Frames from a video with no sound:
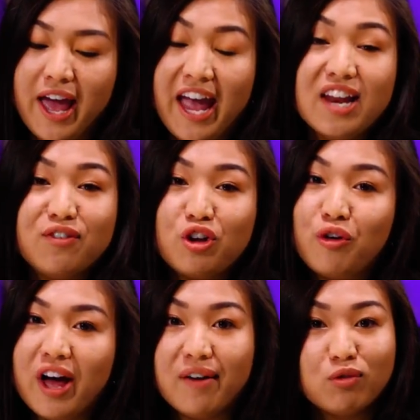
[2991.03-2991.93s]
And if you
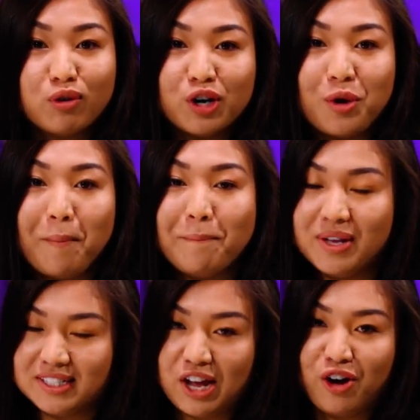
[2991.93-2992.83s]
don't ever want to
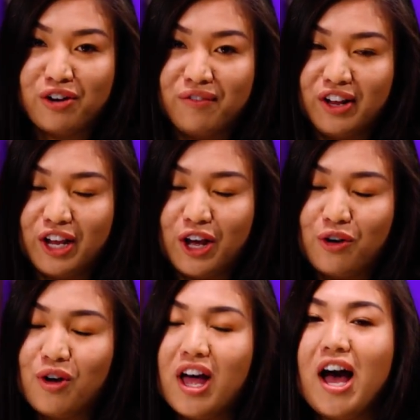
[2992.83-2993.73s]
miss out on a video,